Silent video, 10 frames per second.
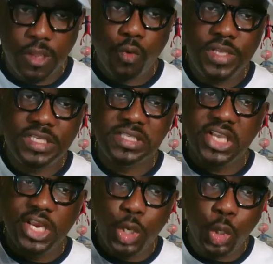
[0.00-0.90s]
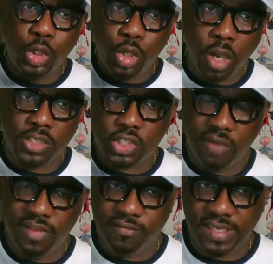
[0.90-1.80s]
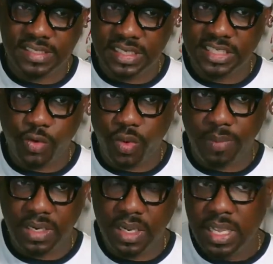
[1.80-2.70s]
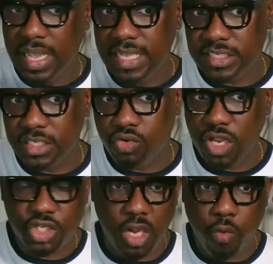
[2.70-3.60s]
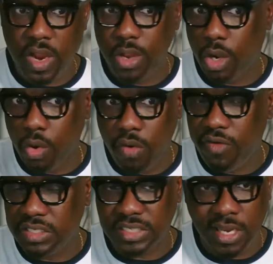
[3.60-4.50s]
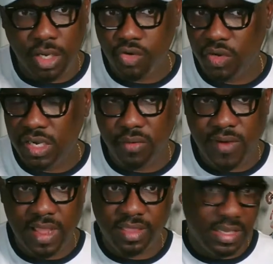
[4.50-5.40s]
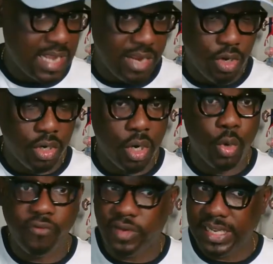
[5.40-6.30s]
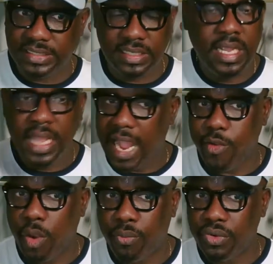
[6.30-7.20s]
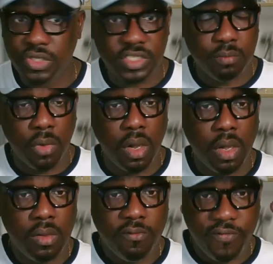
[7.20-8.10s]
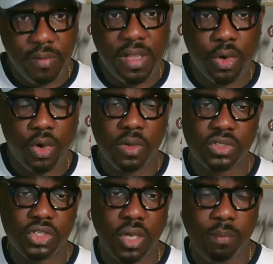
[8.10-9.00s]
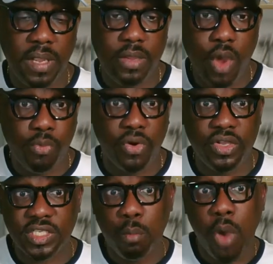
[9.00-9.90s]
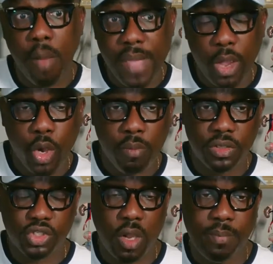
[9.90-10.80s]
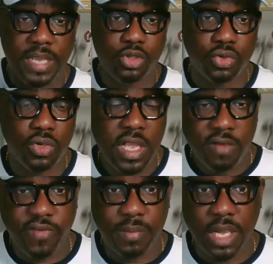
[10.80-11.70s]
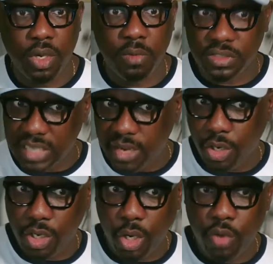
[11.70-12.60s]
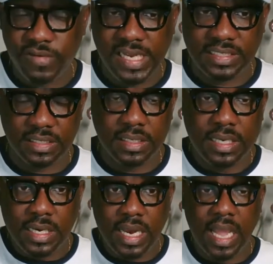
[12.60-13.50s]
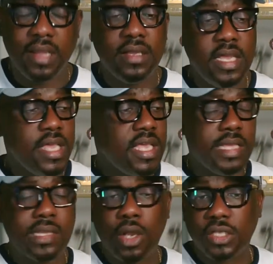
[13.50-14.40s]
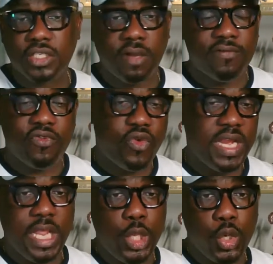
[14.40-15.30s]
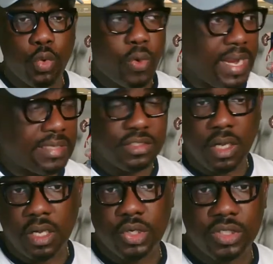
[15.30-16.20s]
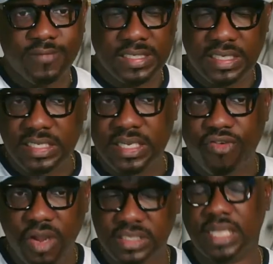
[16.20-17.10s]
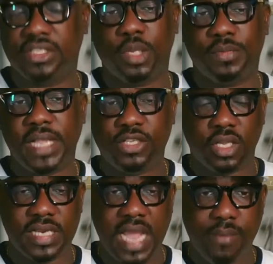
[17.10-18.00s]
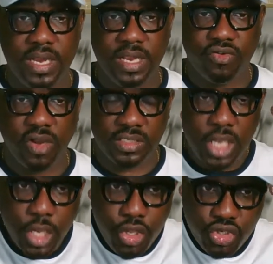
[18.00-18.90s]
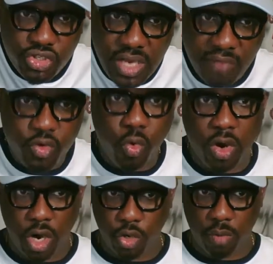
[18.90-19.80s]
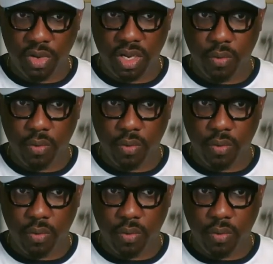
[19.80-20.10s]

which is a known cause of infertility in women, a situation where your ovaries are not doing the right thing and you're not ovulating and you're producing more female hormones, you're producing more male hormones compared to female hormones and you're not ovulating. Now, in course of treating you with all those fertility drugs and sometimes some diabetic drugs, you still have to work on your body